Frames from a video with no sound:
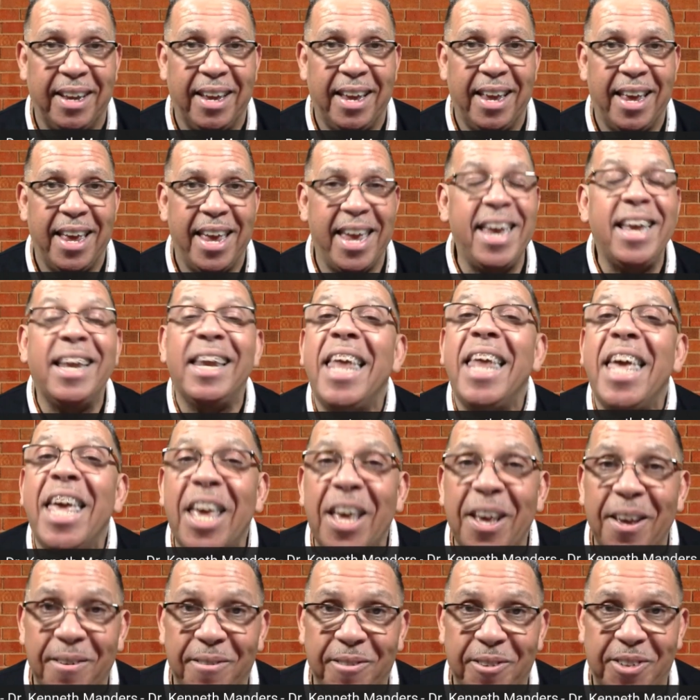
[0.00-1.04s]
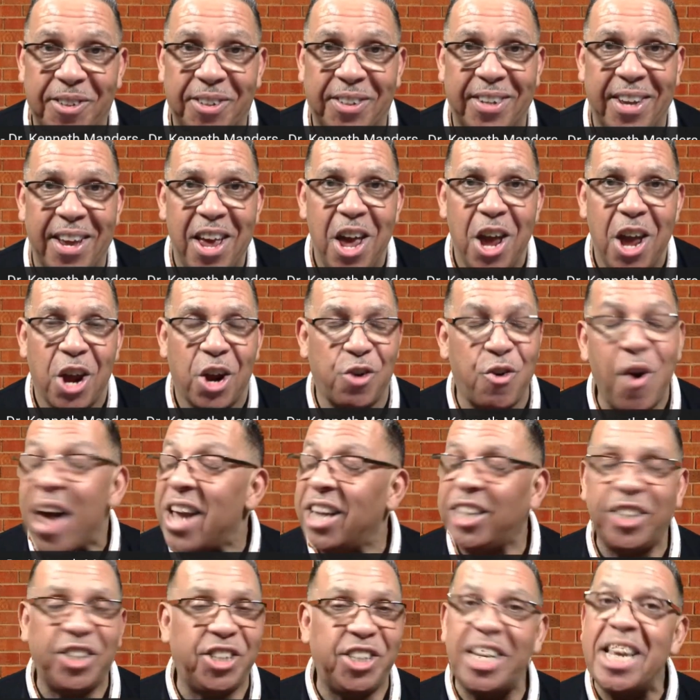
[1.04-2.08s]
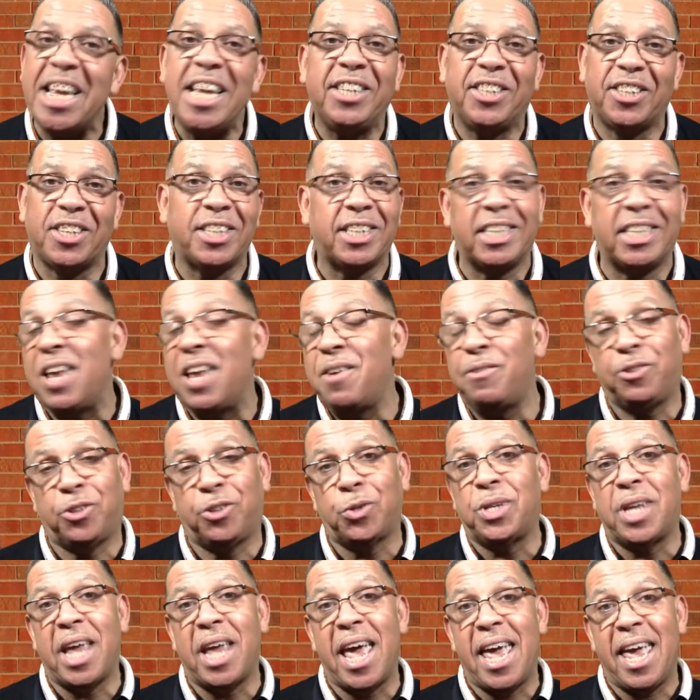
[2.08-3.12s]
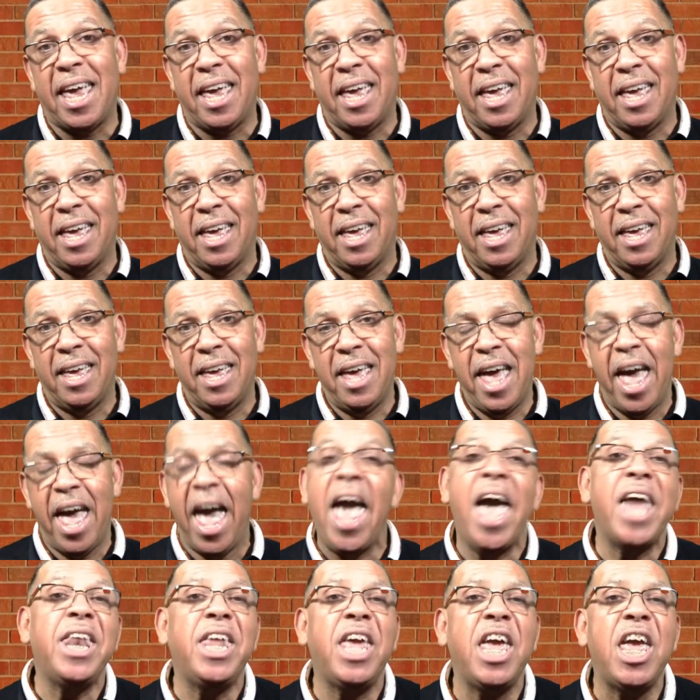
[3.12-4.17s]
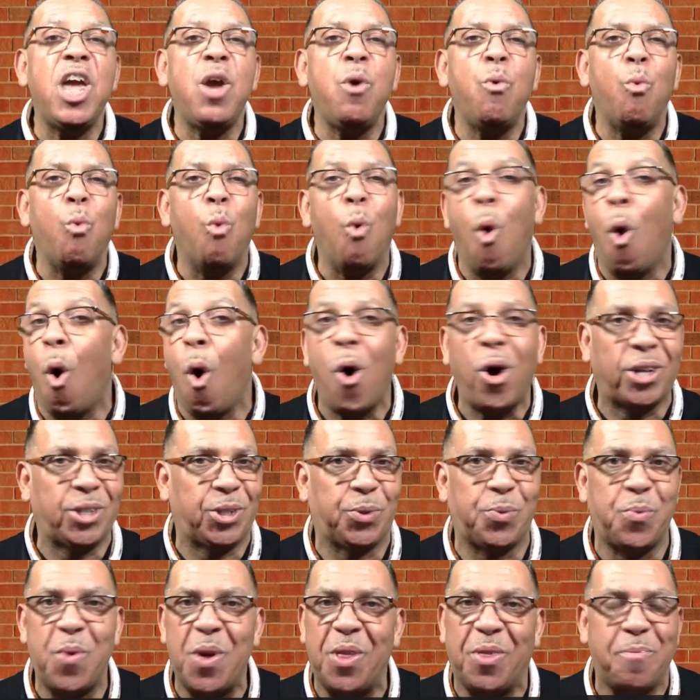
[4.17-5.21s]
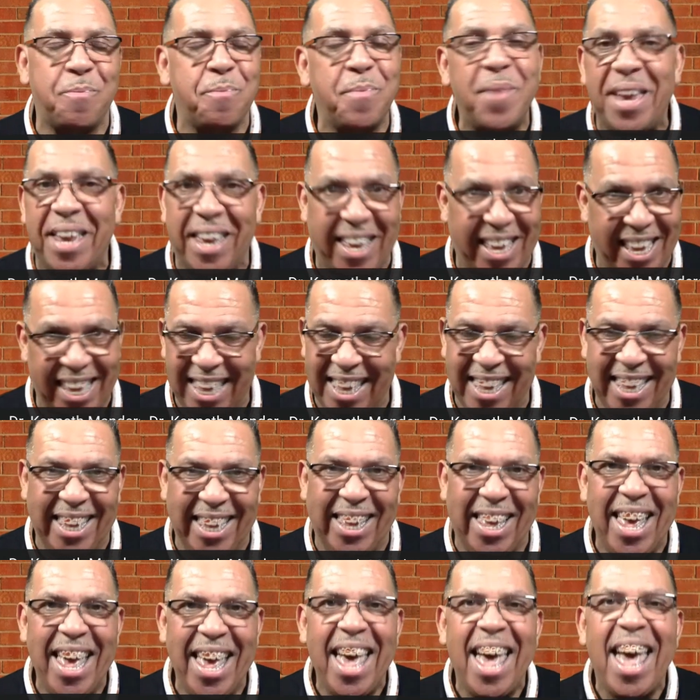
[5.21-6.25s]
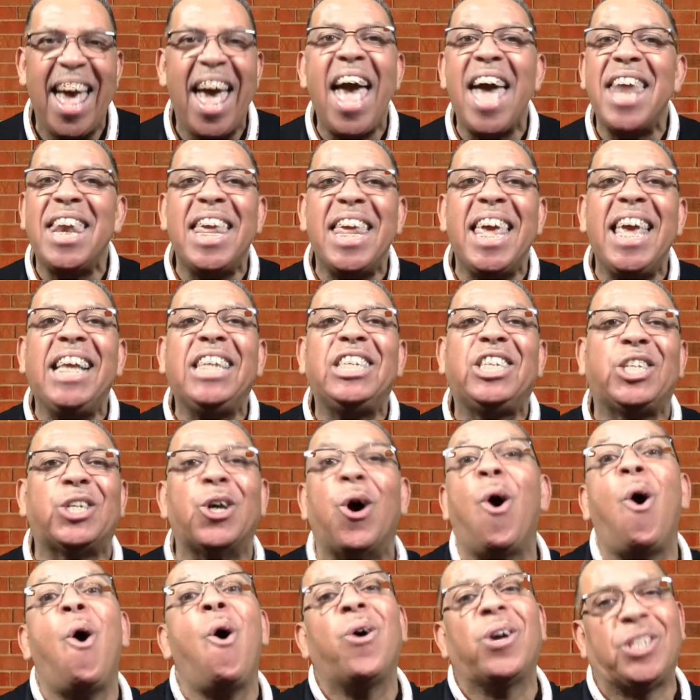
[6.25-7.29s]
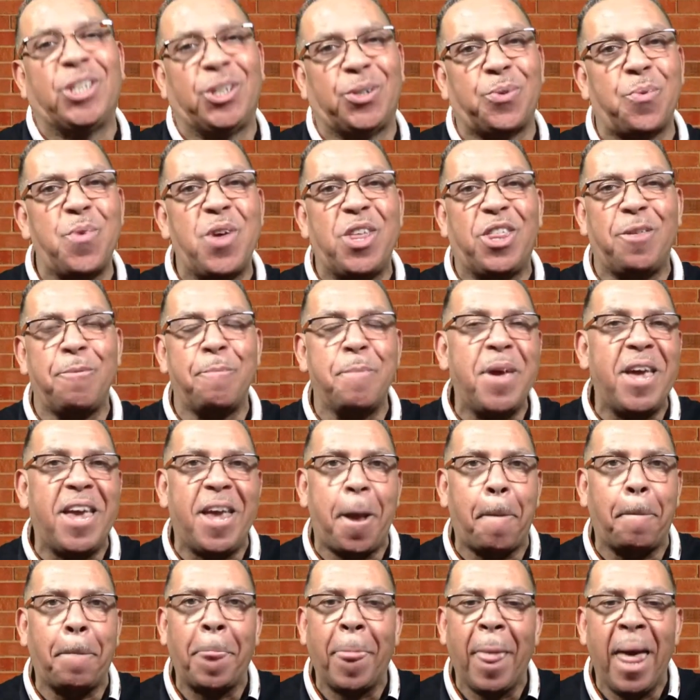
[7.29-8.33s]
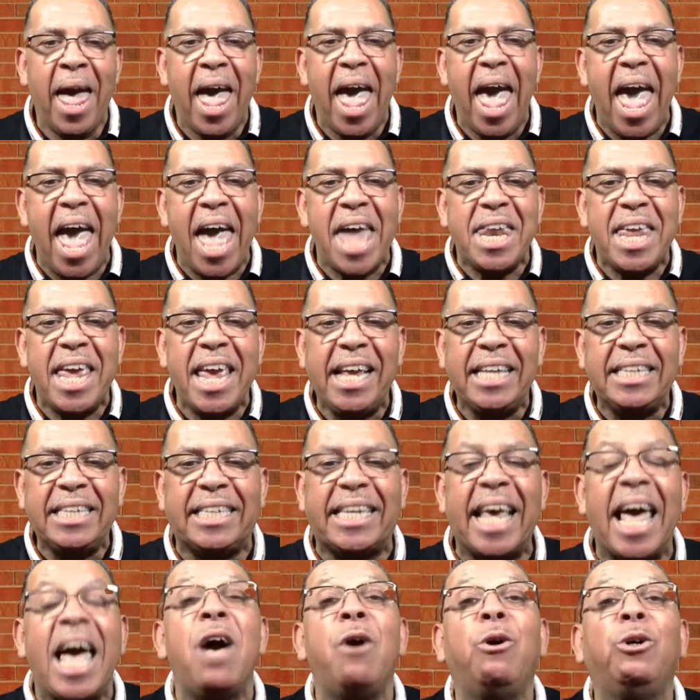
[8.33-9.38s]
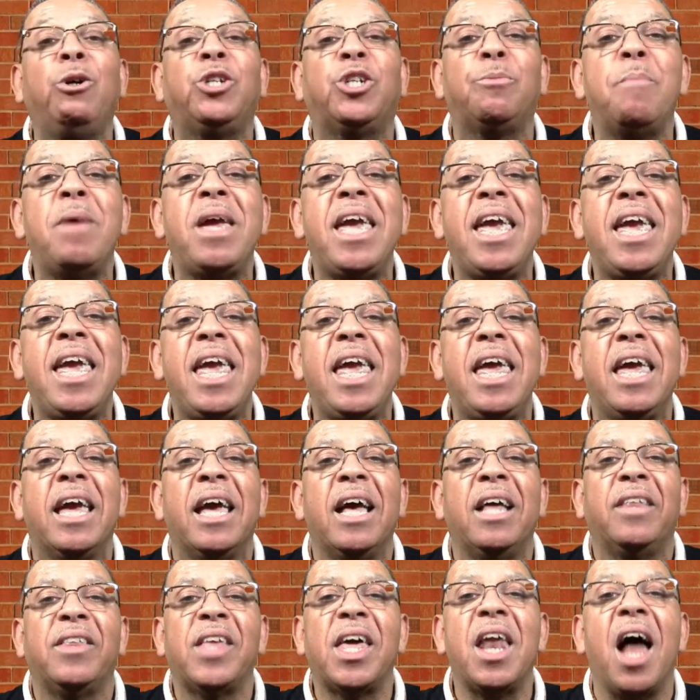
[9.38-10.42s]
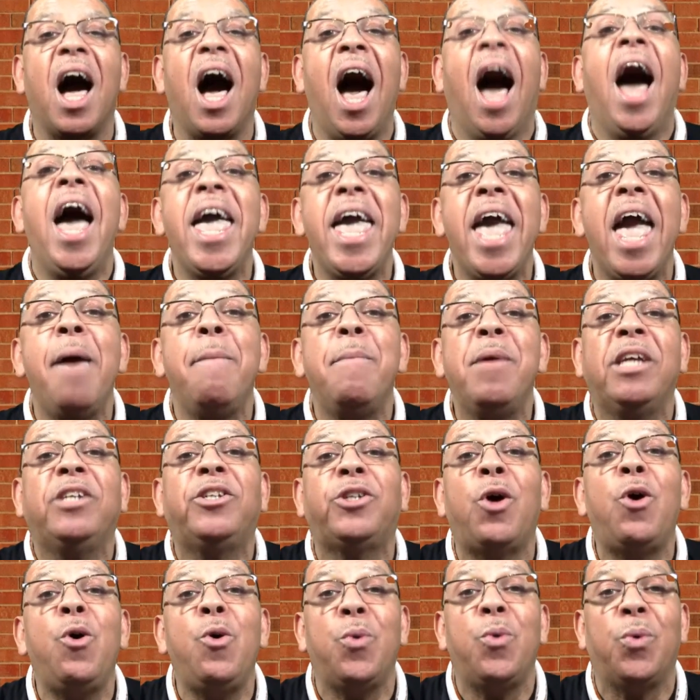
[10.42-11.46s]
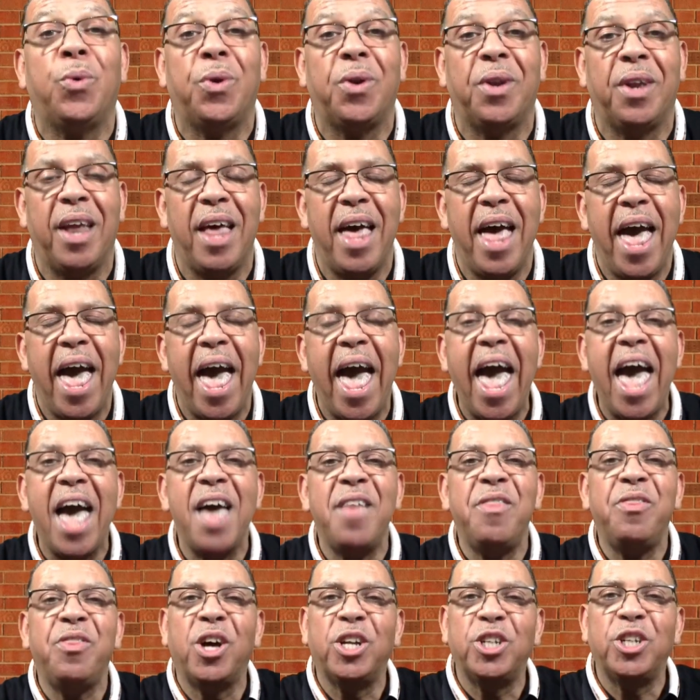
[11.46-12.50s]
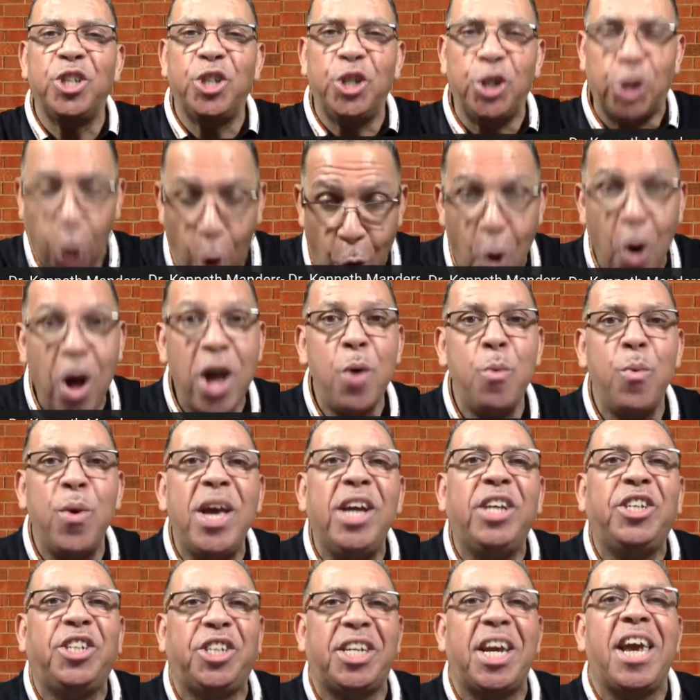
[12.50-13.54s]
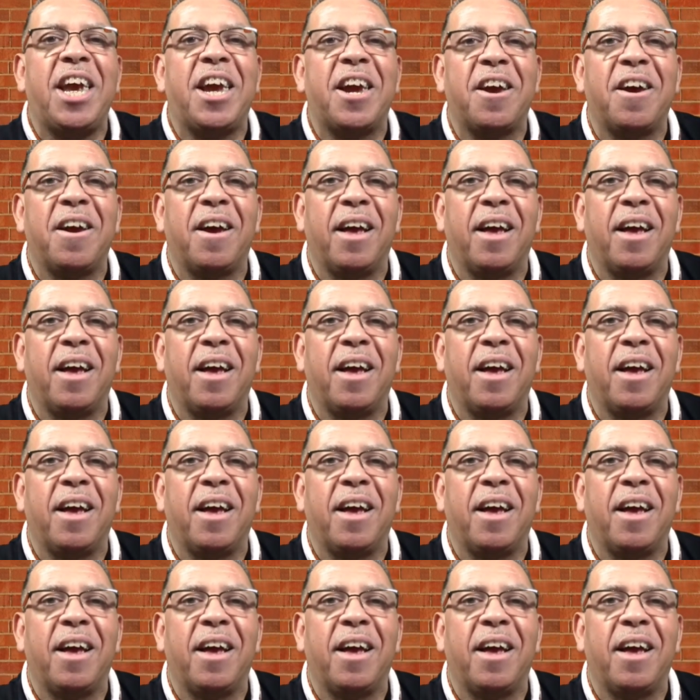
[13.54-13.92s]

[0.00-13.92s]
He lives. Christ Jesus lives today. And He walks with me. And He talks with me. And He tells me that I am His own. And the joy we share